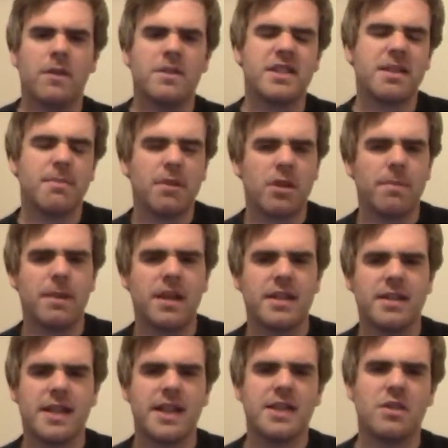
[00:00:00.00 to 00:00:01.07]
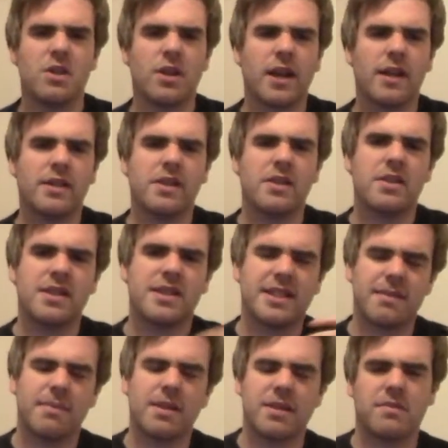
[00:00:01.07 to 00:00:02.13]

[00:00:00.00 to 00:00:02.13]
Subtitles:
of similar abilities looking to do the similar